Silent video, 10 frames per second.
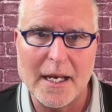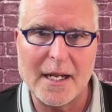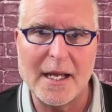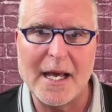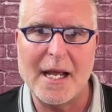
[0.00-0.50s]

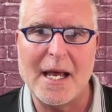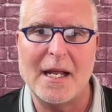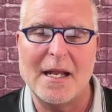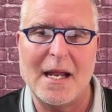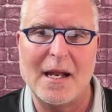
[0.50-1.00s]
and
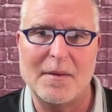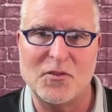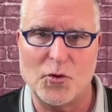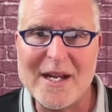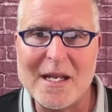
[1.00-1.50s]

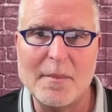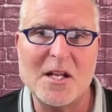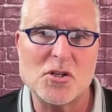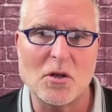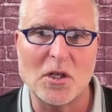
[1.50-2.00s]
a
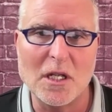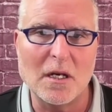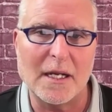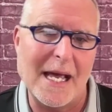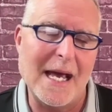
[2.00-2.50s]
three-dimensional
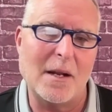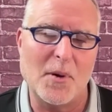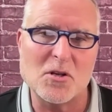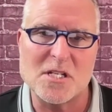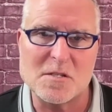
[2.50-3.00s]
look at a
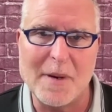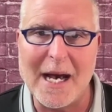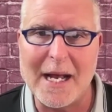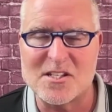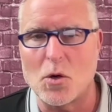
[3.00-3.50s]
person's
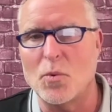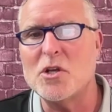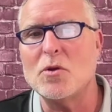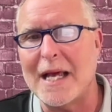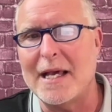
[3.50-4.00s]
body. So when
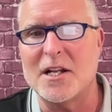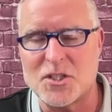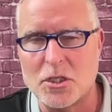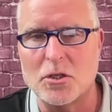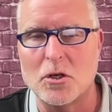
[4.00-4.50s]
you lay in a
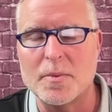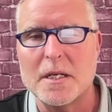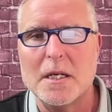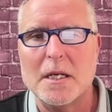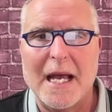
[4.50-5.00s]

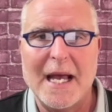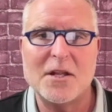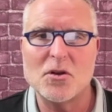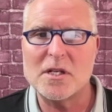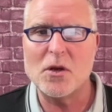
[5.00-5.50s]
tube
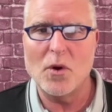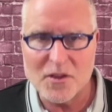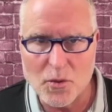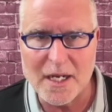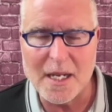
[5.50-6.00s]
and you're
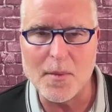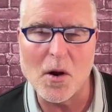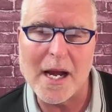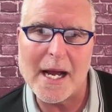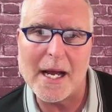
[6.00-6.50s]
going through an
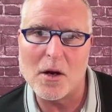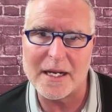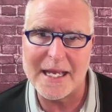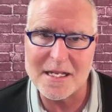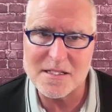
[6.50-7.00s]
MRI or
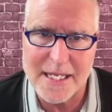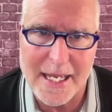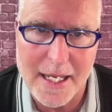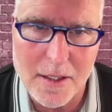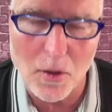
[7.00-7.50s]
a CAT
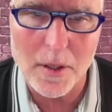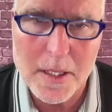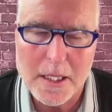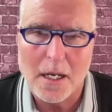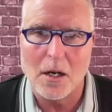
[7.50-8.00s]
scan or
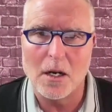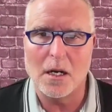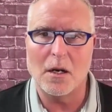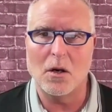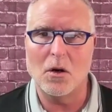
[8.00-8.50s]

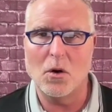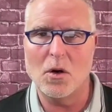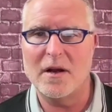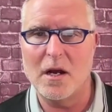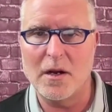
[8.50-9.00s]

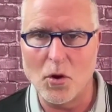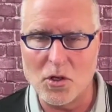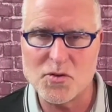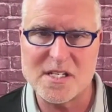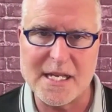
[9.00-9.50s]
an
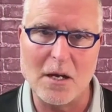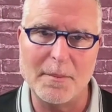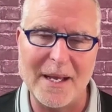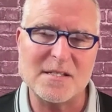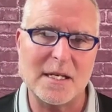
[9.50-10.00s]

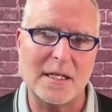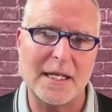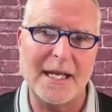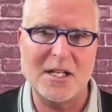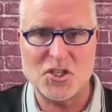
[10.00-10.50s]
ultrasound,
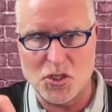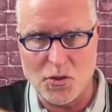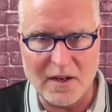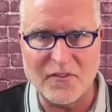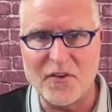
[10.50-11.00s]
basically it's
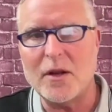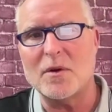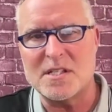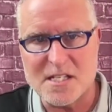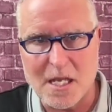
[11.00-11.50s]
shooting
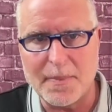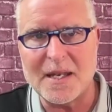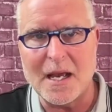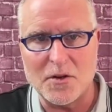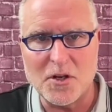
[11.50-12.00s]
frequencies up
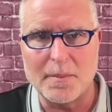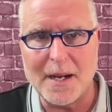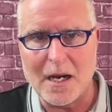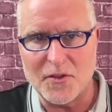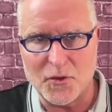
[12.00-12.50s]
and down
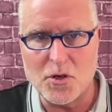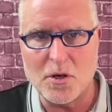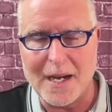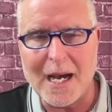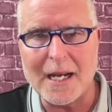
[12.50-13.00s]
through
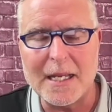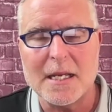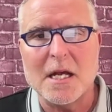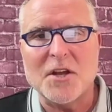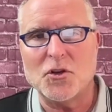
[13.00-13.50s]
your
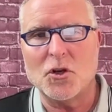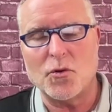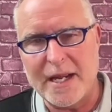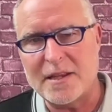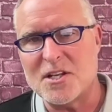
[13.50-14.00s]
body to
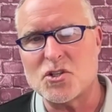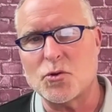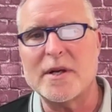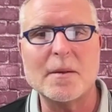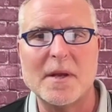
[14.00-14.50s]
create this
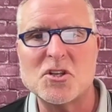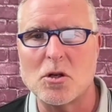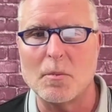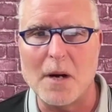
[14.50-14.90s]
three-dimensional